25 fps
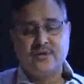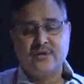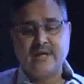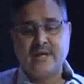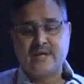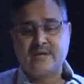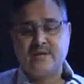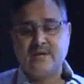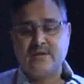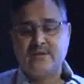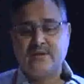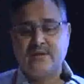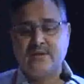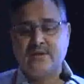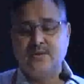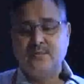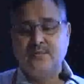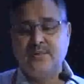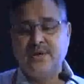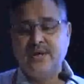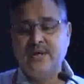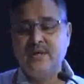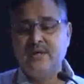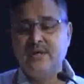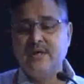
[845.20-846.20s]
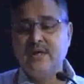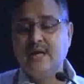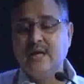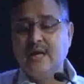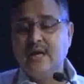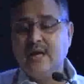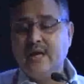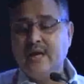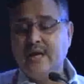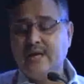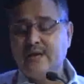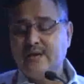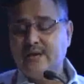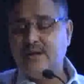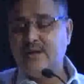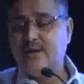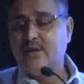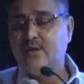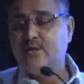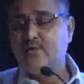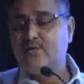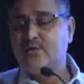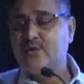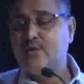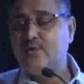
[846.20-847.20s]
receptors in the brain, and they
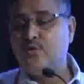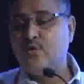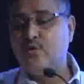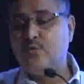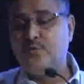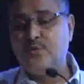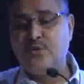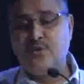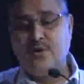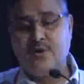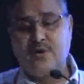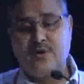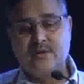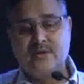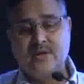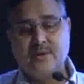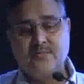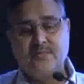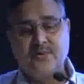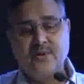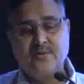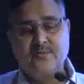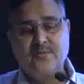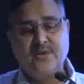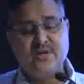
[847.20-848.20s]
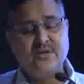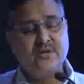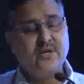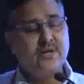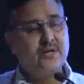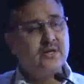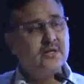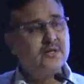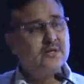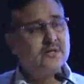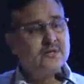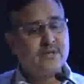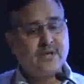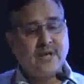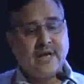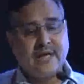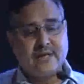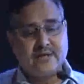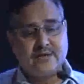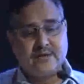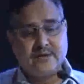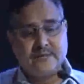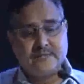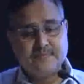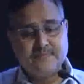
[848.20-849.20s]
induce the opioid receptor mediated
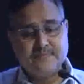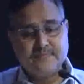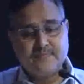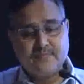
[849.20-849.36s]
scratch.